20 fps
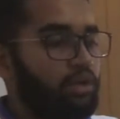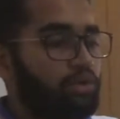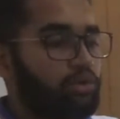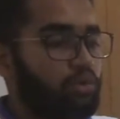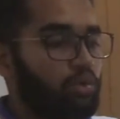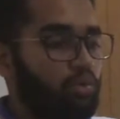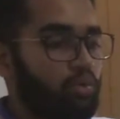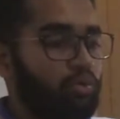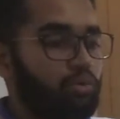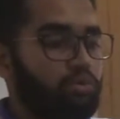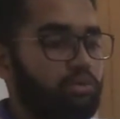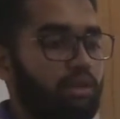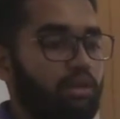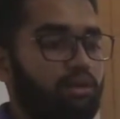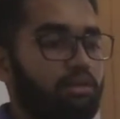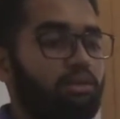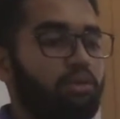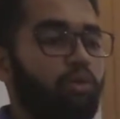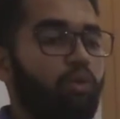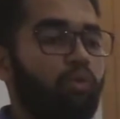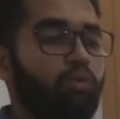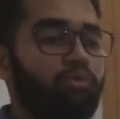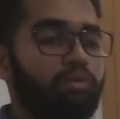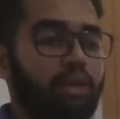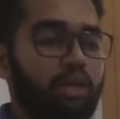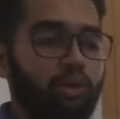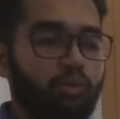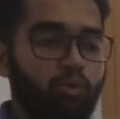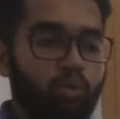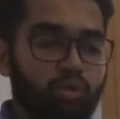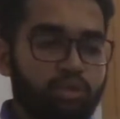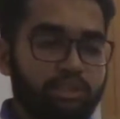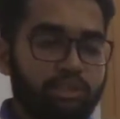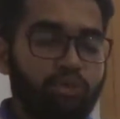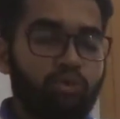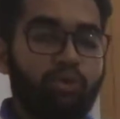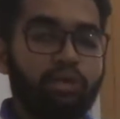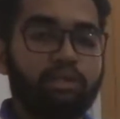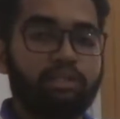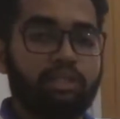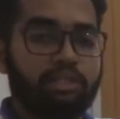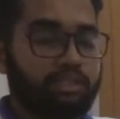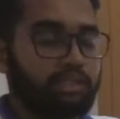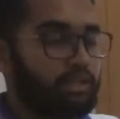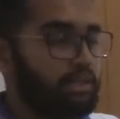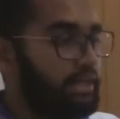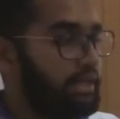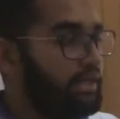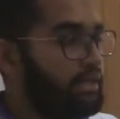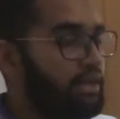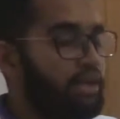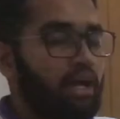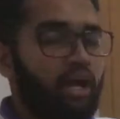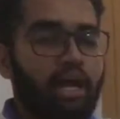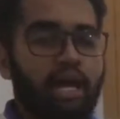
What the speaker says: So the overall course is going just great.